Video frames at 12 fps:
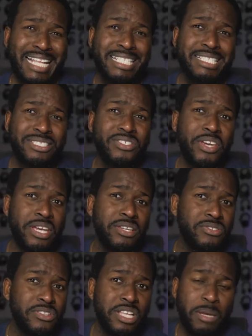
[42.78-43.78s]
let's
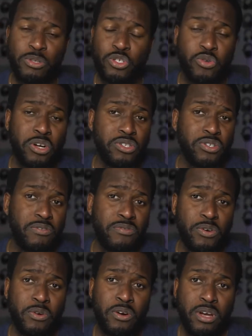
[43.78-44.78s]
change the naming structure
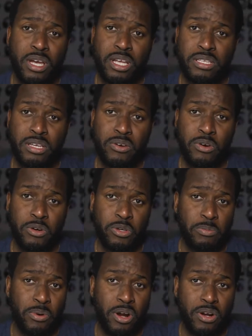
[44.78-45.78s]
of your, uh,
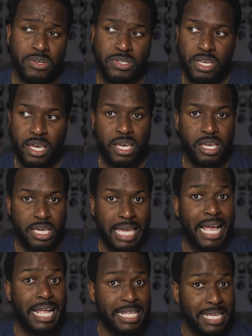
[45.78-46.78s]
your products. It
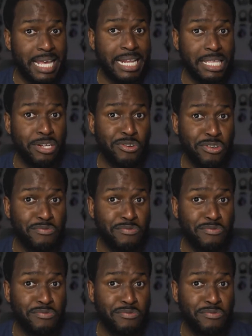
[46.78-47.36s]
can get a little